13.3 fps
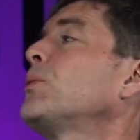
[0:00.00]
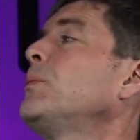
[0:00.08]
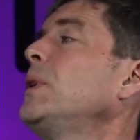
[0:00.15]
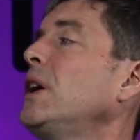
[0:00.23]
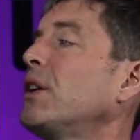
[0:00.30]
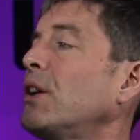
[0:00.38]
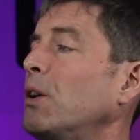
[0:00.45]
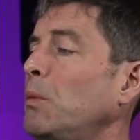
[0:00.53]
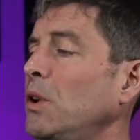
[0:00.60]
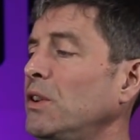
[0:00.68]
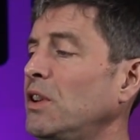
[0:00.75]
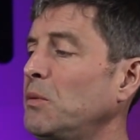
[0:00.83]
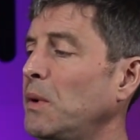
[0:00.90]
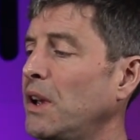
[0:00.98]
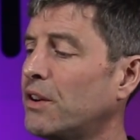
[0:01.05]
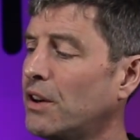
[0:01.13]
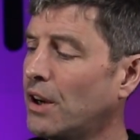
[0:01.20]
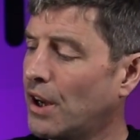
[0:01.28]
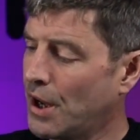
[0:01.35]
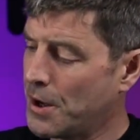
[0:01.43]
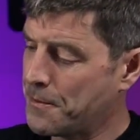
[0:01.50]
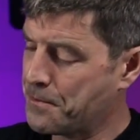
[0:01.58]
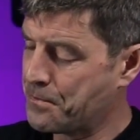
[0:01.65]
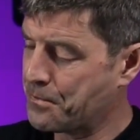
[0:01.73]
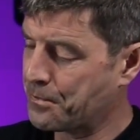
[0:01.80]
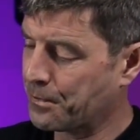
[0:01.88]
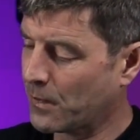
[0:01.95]
your meter, multimeter,
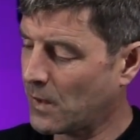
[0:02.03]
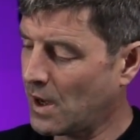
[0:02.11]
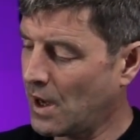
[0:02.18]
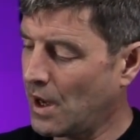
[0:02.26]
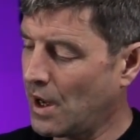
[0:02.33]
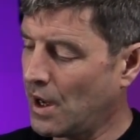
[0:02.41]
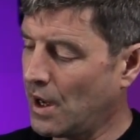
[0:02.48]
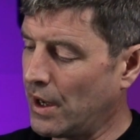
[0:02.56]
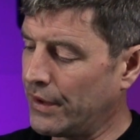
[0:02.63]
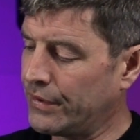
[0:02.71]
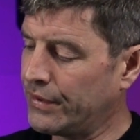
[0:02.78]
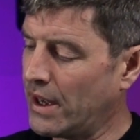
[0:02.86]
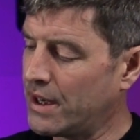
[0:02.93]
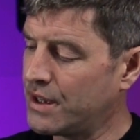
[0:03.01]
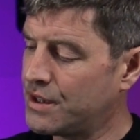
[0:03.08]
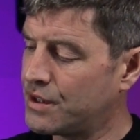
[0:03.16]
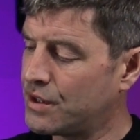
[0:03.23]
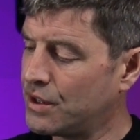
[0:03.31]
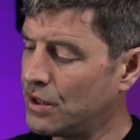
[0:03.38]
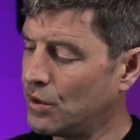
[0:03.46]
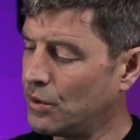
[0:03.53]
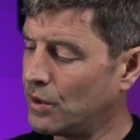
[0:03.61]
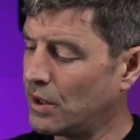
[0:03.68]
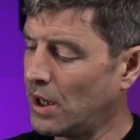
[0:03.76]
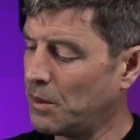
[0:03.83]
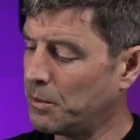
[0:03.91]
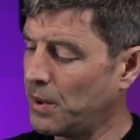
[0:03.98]
set it to
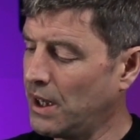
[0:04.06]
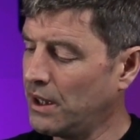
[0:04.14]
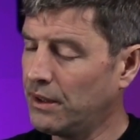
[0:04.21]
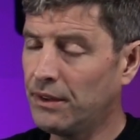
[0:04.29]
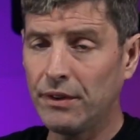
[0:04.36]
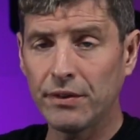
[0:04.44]
impedance,